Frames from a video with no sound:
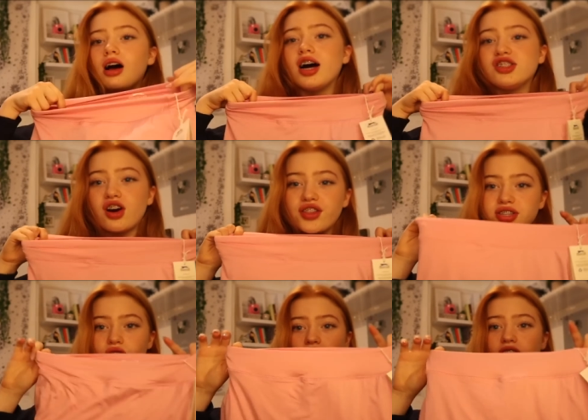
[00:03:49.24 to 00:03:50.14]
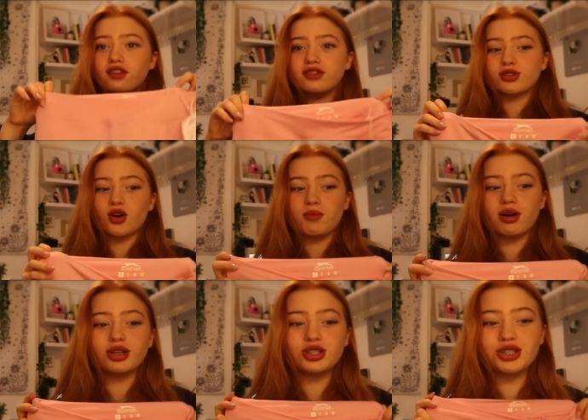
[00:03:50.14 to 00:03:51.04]
I tried this on and I love it so
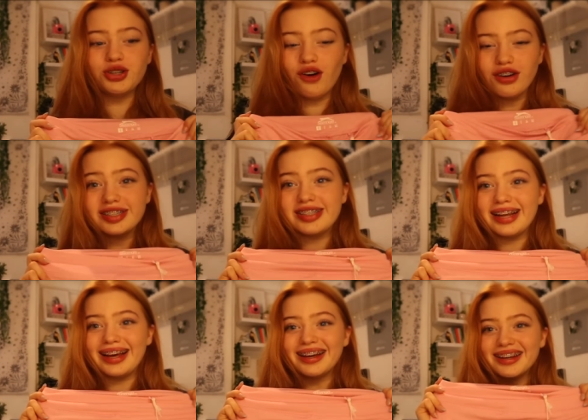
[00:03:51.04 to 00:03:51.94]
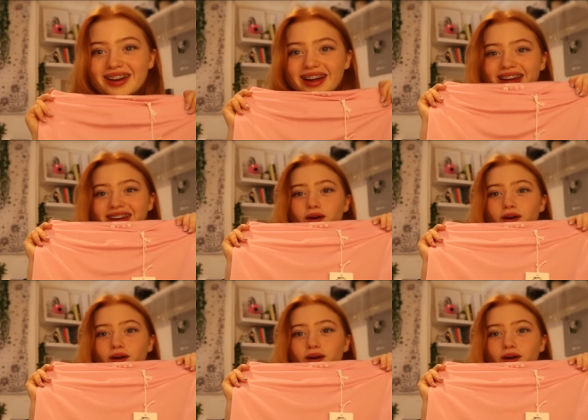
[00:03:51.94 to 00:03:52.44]
much, honestly, like,